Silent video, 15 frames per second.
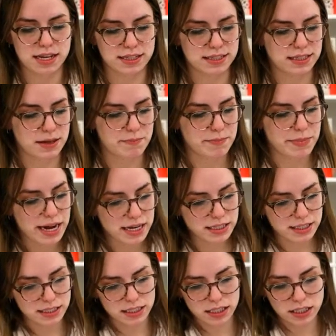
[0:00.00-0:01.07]
it's the
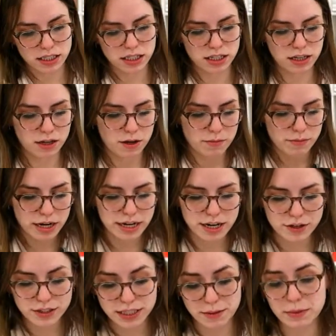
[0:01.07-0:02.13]
best. But I
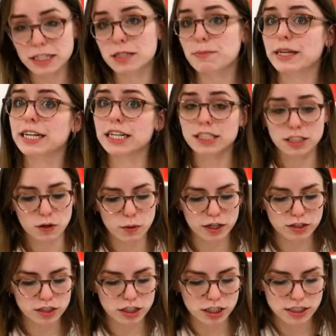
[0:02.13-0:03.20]
know some experienced
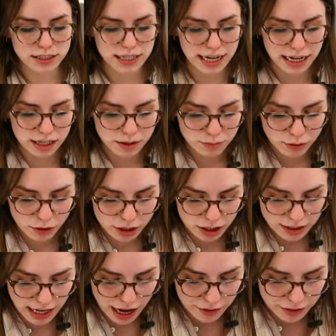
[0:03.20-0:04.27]
quilters and
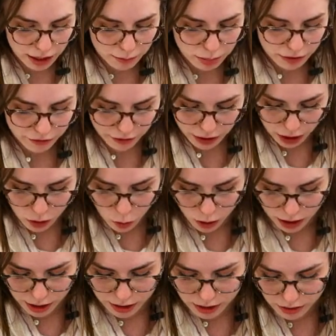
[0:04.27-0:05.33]
embroiderers out there prefer a
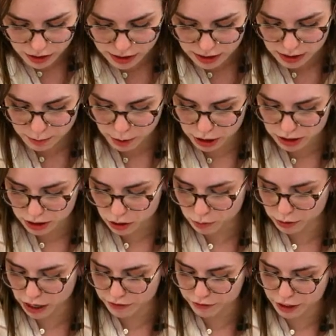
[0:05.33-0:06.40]
quarter. So this is personal
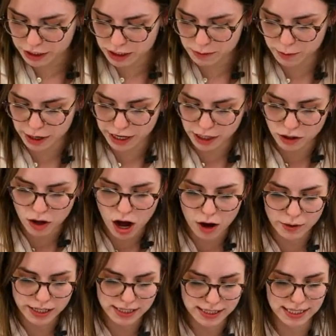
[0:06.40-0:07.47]
preference, but you'll
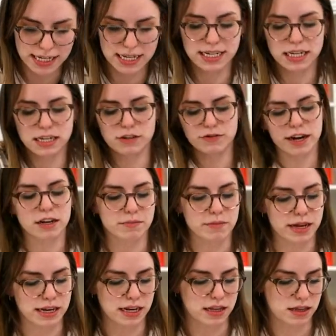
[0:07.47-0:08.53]
always see Anita
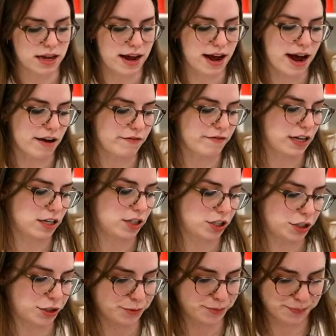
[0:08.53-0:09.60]
recommending the half
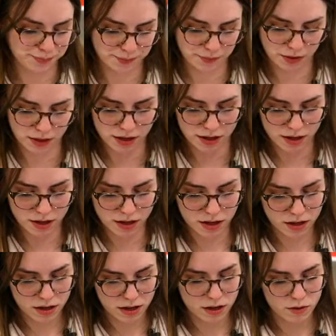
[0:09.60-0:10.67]
inch.
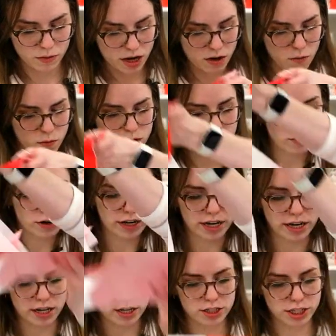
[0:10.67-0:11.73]
Got one more
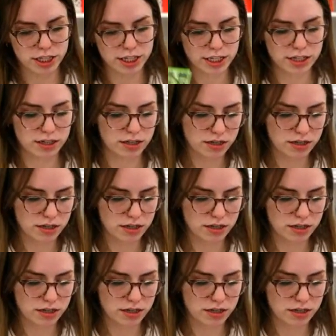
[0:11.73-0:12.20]
edge here.